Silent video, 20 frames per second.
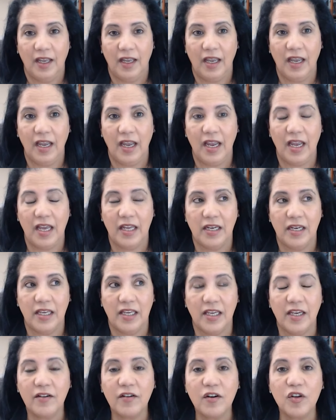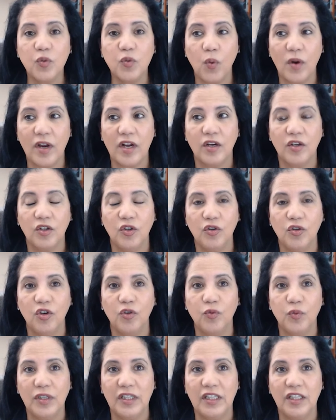and here is where you
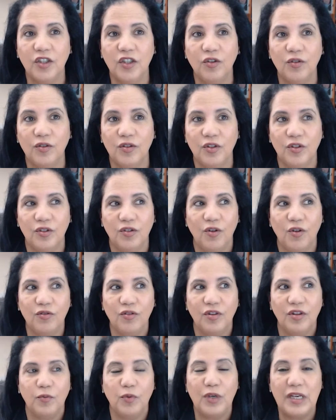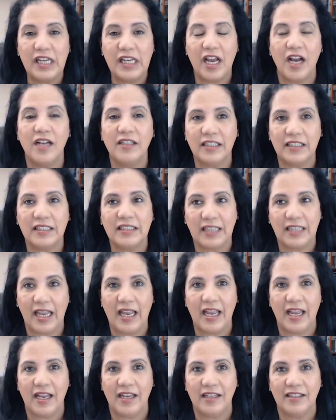don't really you you don't really
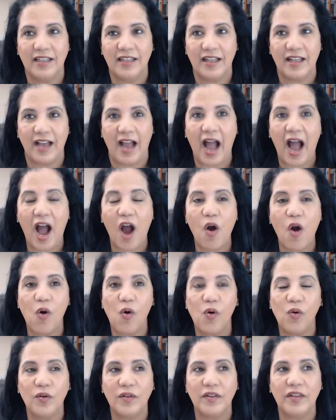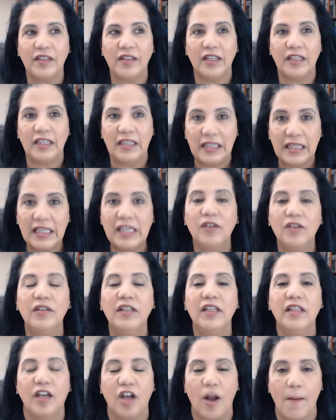understand how
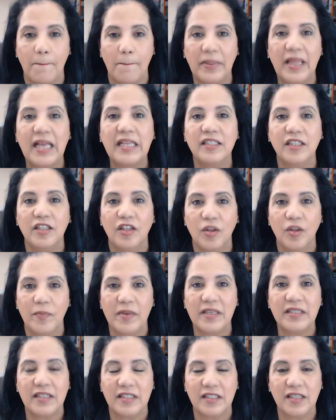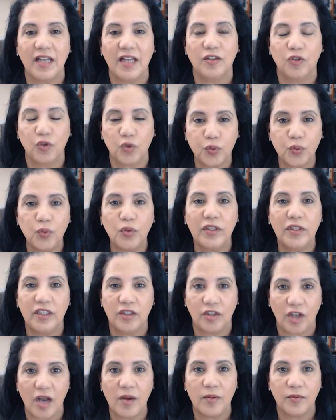literally the complexity of the business had truly
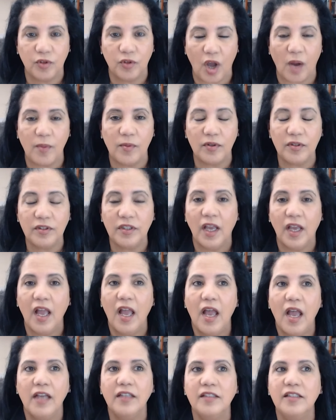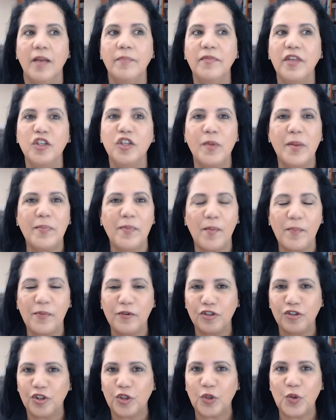doubled. And sometimes people
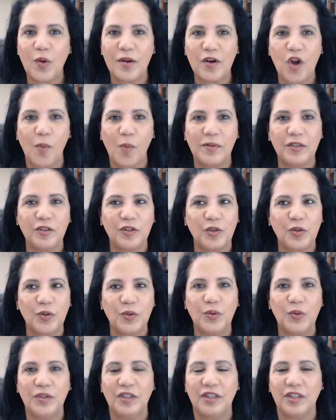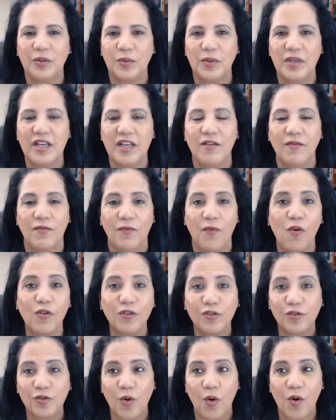push through and open two and three and four
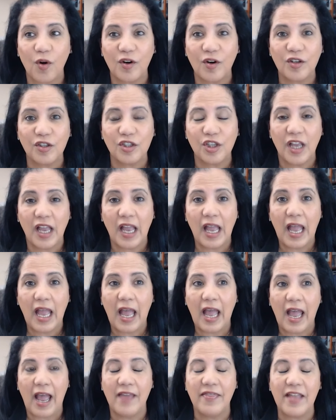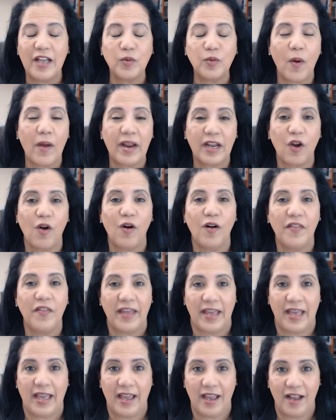stores. And that's what I call the
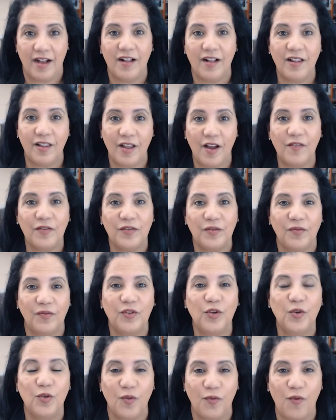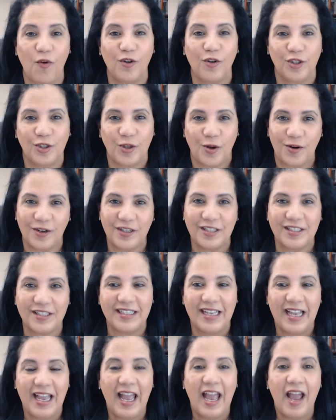hell of two to four stores.
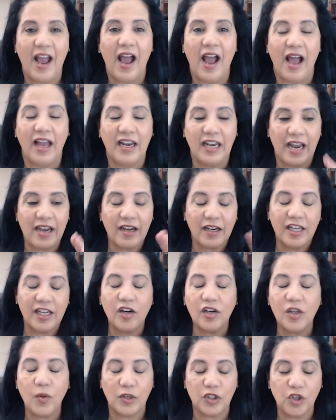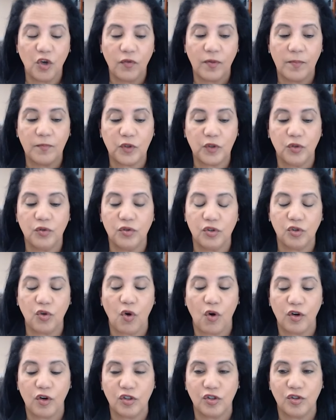Like literally when you from two part.
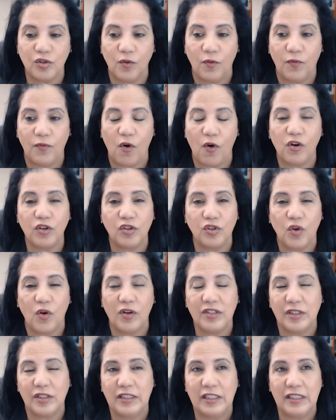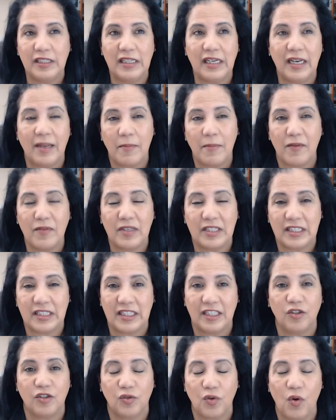stores to yeah. four stores, literally like maybe
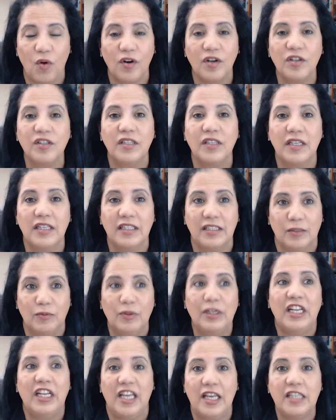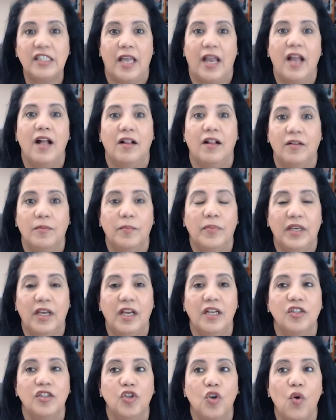six stores, it's really is hell
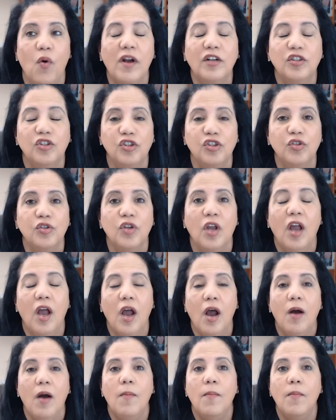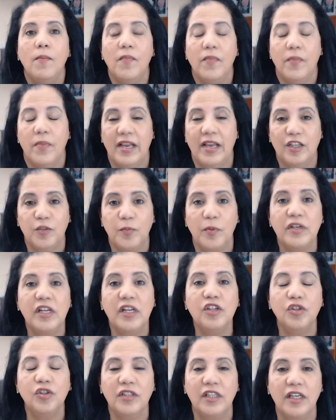because you are just
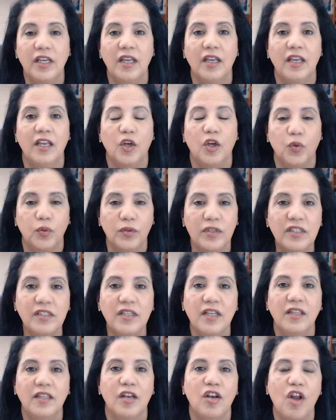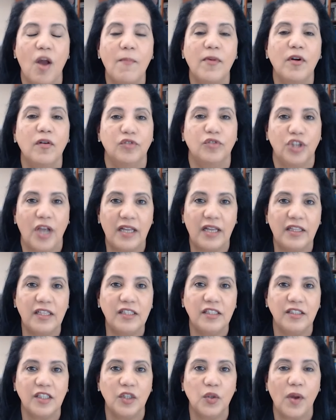exponentially increasing the number of
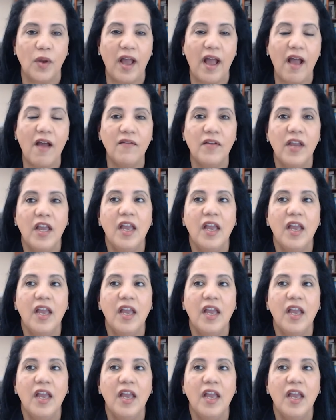challenges that you have